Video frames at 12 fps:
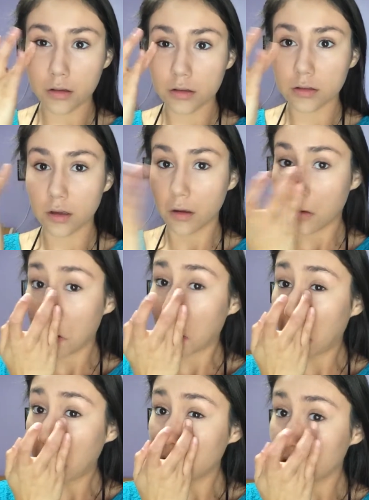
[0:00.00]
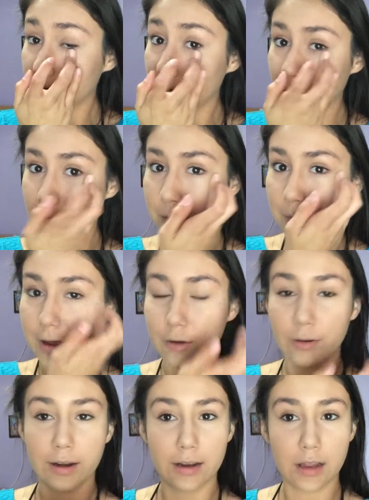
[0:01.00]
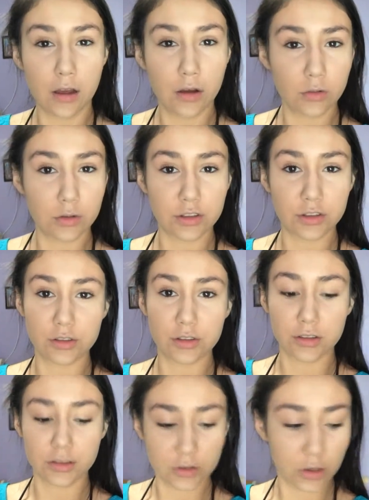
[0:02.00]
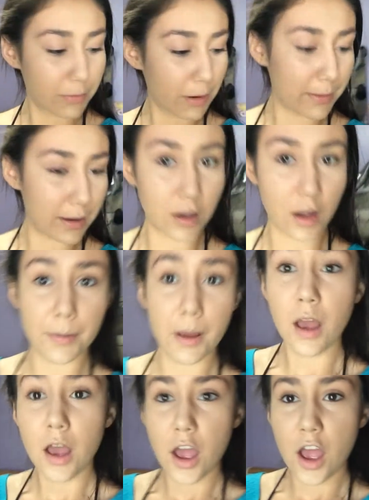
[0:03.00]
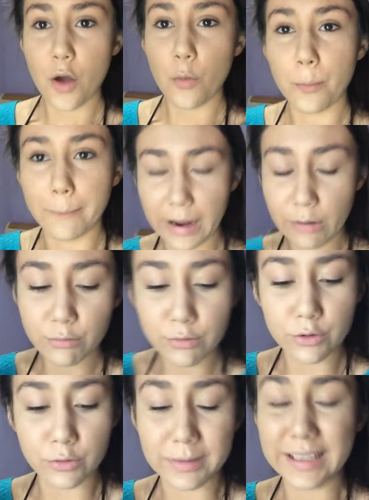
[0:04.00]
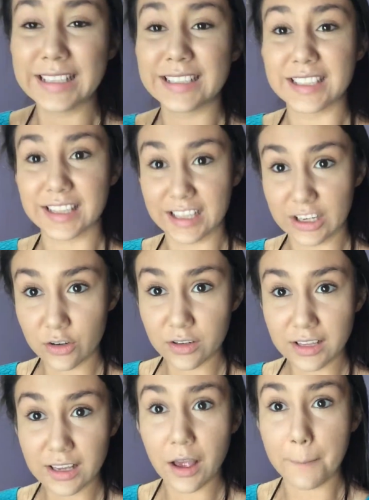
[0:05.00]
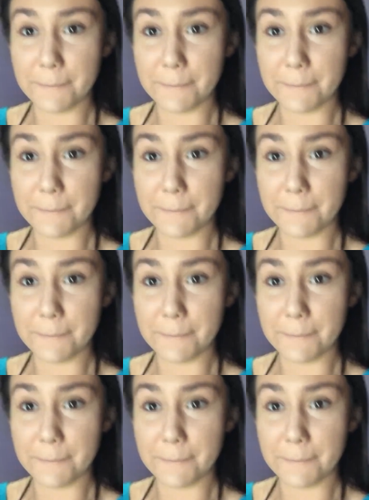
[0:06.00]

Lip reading: So that's where I'm at right now, which is just doing my makeup. My room is literally a